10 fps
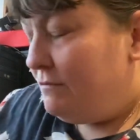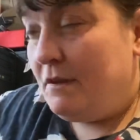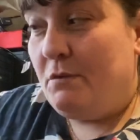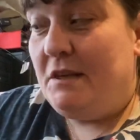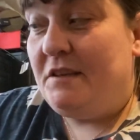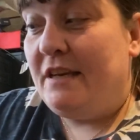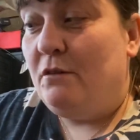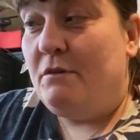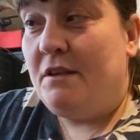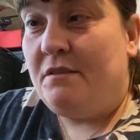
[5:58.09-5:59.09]
that we deal
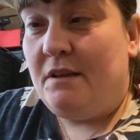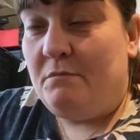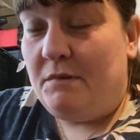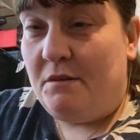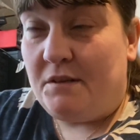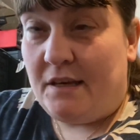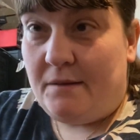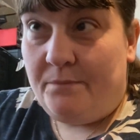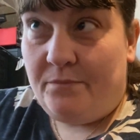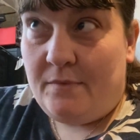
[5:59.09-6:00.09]
with in music.